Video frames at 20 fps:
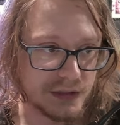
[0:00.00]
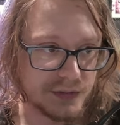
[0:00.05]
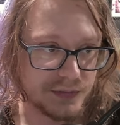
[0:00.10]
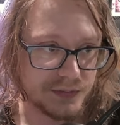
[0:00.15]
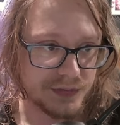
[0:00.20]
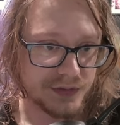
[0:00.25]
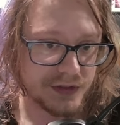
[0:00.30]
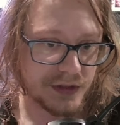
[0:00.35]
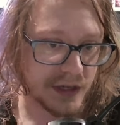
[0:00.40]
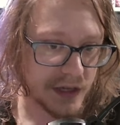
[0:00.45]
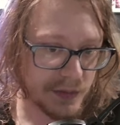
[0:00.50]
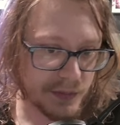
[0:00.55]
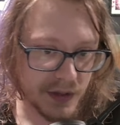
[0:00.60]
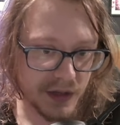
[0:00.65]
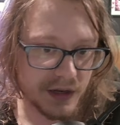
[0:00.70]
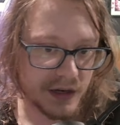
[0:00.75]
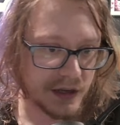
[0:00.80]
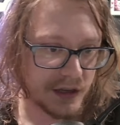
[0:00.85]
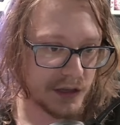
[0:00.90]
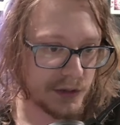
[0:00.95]
Think about
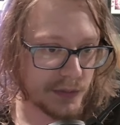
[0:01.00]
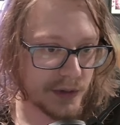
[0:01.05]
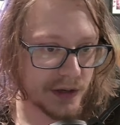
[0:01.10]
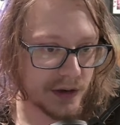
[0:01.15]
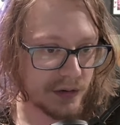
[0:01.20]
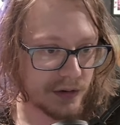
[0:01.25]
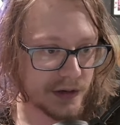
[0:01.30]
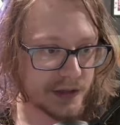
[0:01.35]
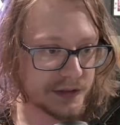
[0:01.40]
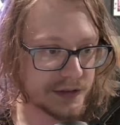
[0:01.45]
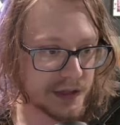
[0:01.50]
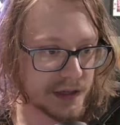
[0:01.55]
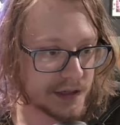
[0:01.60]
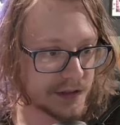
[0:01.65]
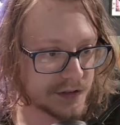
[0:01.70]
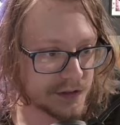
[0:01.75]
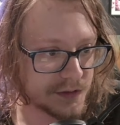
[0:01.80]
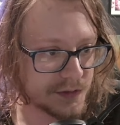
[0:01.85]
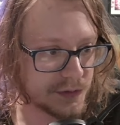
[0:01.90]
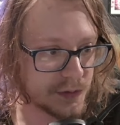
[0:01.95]
how you might write that as
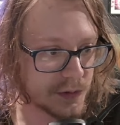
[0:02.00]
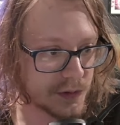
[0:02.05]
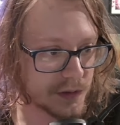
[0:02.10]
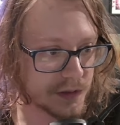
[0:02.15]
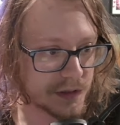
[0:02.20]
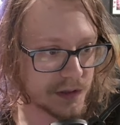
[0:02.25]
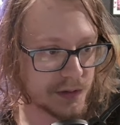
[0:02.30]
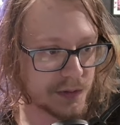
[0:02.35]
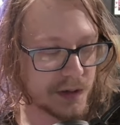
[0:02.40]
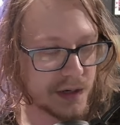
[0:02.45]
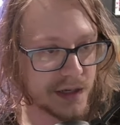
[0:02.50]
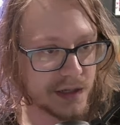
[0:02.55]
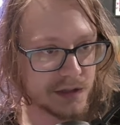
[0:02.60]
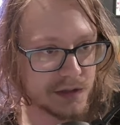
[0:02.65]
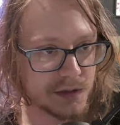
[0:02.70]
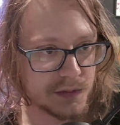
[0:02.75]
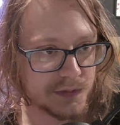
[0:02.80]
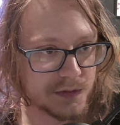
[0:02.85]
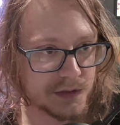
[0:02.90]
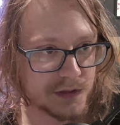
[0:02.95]
a for or a while
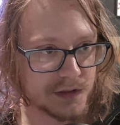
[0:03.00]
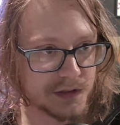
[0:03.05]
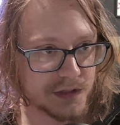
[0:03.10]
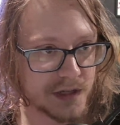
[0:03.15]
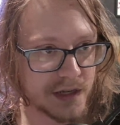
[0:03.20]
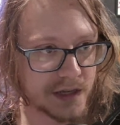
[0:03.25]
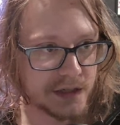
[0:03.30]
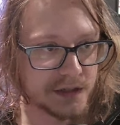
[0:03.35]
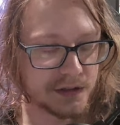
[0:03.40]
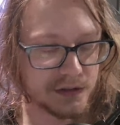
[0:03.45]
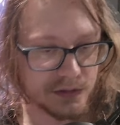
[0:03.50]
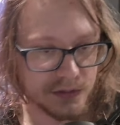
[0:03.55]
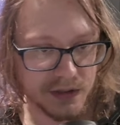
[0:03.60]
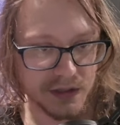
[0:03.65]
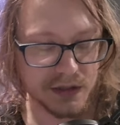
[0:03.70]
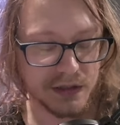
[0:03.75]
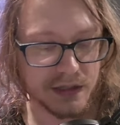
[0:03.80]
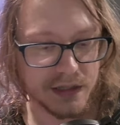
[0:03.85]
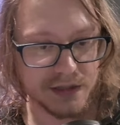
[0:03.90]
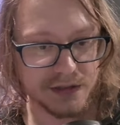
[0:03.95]
loop for a second and
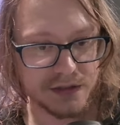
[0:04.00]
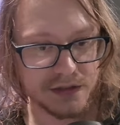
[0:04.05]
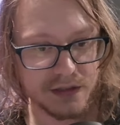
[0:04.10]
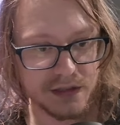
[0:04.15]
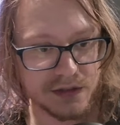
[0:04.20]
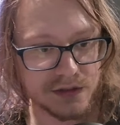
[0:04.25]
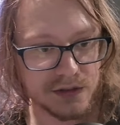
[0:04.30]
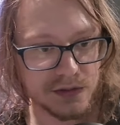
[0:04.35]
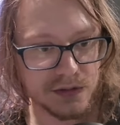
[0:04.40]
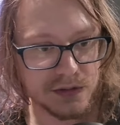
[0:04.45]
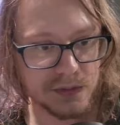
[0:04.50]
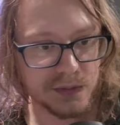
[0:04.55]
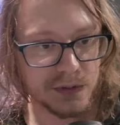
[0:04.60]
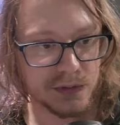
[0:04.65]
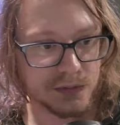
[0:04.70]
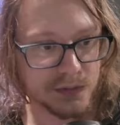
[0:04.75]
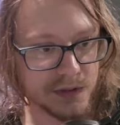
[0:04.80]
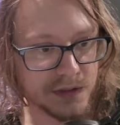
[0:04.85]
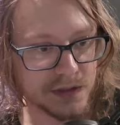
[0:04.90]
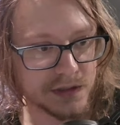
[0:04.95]
realize that that's going to be
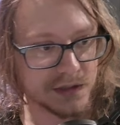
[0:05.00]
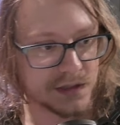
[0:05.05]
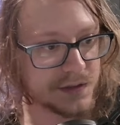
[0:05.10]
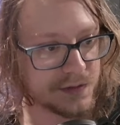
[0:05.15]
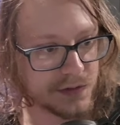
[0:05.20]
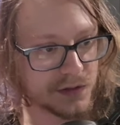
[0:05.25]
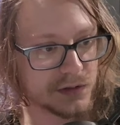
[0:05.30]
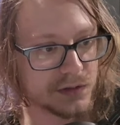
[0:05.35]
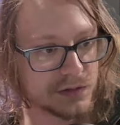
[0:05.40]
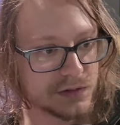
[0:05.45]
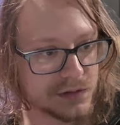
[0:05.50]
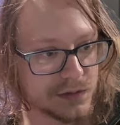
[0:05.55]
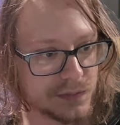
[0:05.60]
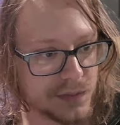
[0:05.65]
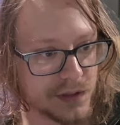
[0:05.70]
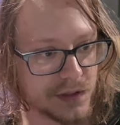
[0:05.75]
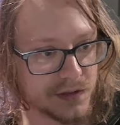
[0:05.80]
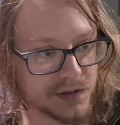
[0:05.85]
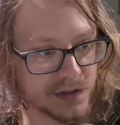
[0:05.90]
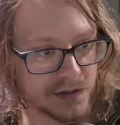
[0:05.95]
really difficult
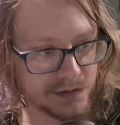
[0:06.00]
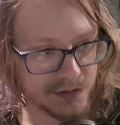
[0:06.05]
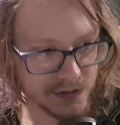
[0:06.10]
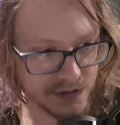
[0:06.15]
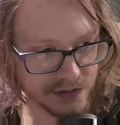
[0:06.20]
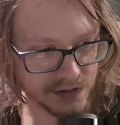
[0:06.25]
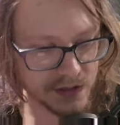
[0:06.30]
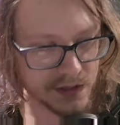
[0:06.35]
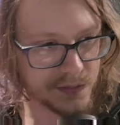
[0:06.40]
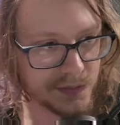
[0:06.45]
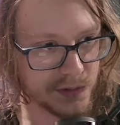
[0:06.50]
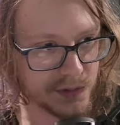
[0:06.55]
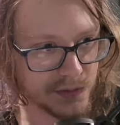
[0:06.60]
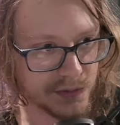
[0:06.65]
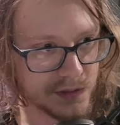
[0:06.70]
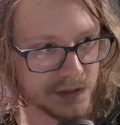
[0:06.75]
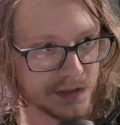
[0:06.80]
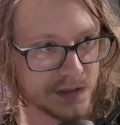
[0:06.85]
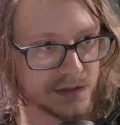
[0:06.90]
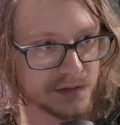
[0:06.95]
because every time you
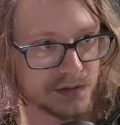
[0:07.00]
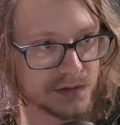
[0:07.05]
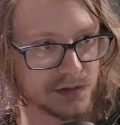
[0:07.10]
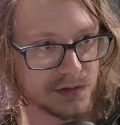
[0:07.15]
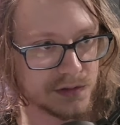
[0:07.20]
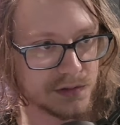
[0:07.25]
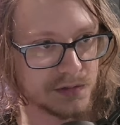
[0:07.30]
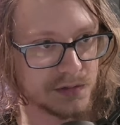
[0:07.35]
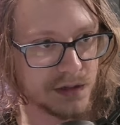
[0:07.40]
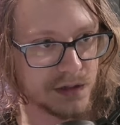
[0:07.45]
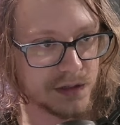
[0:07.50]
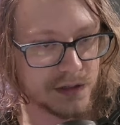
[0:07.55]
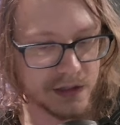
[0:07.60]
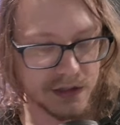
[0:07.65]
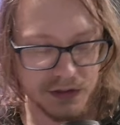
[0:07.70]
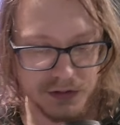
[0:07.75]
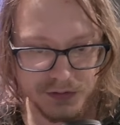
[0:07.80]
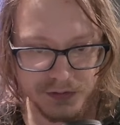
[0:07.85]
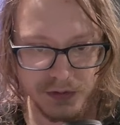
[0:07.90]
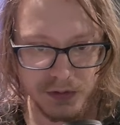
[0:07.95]
run into another
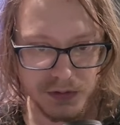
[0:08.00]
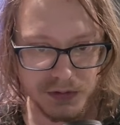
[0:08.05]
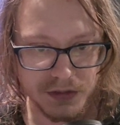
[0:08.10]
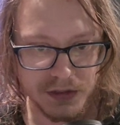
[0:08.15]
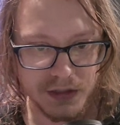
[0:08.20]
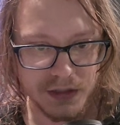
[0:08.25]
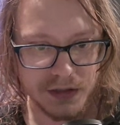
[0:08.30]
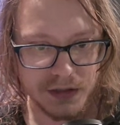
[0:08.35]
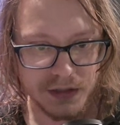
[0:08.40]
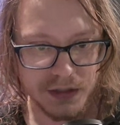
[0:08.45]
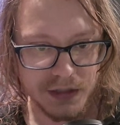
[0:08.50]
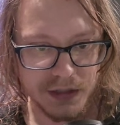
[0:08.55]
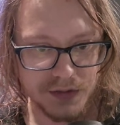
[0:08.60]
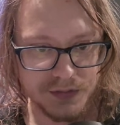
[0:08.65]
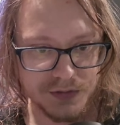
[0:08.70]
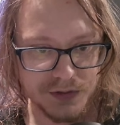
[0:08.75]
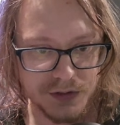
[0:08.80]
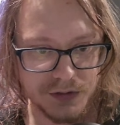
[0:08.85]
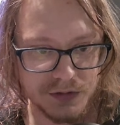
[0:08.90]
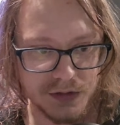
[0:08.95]
folder,
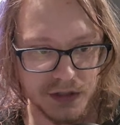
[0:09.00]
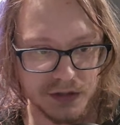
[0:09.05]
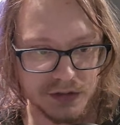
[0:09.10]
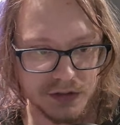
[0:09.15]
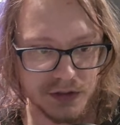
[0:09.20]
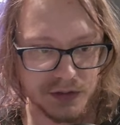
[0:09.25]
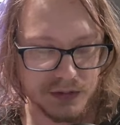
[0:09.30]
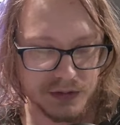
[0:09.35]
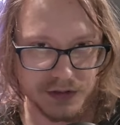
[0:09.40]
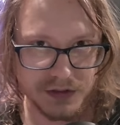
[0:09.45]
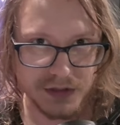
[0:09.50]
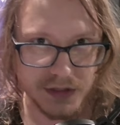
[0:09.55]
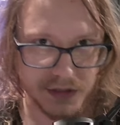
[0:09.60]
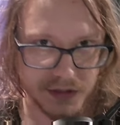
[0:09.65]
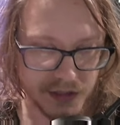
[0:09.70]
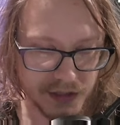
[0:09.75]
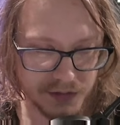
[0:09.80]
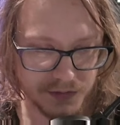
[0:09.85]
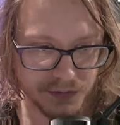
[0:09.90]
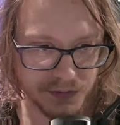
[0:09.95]
you've got to go inside
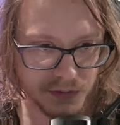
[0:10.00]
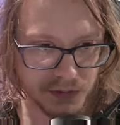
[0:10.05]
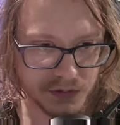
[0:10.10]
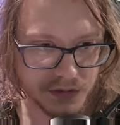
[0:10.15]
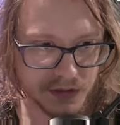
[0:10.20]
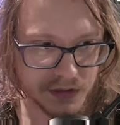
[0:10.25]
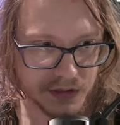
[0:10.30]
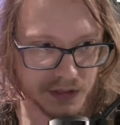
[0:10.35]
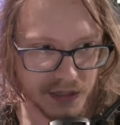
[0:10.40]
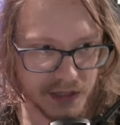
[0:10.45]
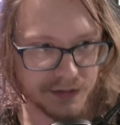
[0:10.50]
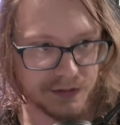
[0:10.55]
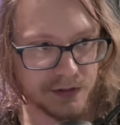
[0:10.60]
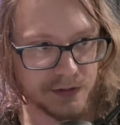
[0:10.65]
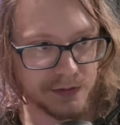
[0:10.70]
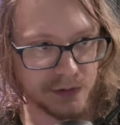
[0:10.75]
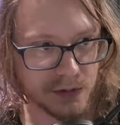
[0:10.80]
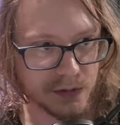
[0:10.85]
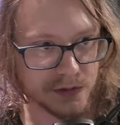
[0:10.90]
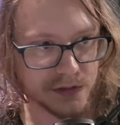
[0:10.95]
that folder, and every
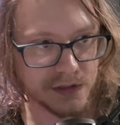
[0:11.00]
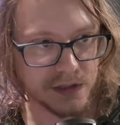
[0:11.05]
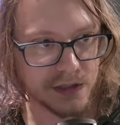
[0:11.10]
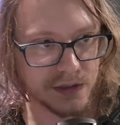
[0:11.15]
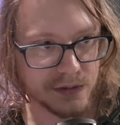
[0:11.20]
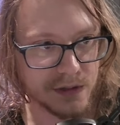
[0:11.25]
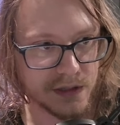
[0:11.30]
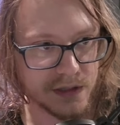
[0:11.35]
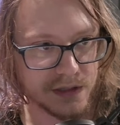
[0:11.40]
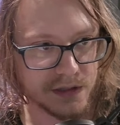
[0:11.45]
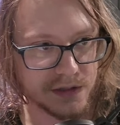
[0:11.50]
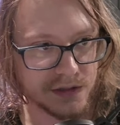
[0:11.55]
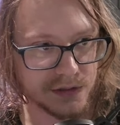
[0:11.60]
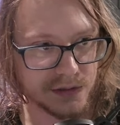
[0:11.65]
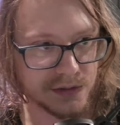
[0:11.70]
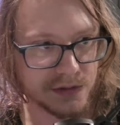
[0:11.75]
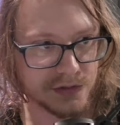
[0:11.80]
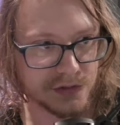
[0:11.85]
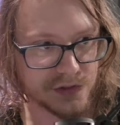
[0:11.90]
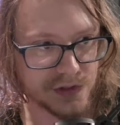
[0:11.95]
folder you run into
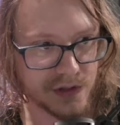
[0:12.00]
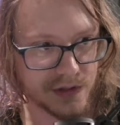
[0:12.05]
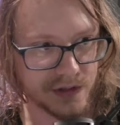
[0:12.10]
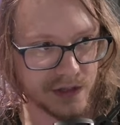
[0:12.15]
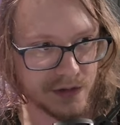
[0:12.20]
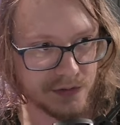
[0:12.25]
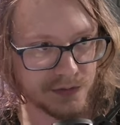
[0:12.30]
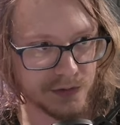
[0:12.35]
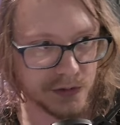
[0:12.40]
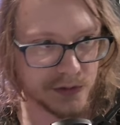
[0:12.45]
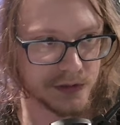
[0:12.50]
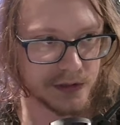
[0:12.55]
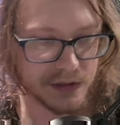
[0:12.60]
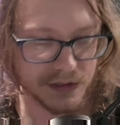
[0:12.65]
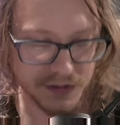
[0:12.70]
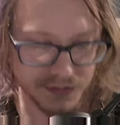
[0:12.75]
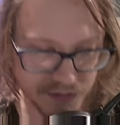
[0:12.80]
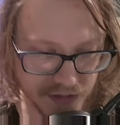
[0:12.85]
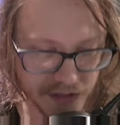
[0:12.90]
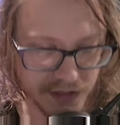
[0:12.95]
inside that folder,
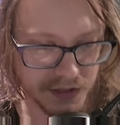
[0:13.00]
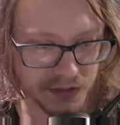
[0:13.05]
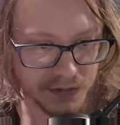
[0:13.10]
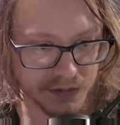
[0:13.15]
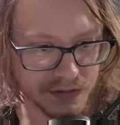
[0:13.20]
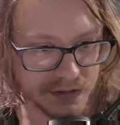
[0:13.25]
you've got to go into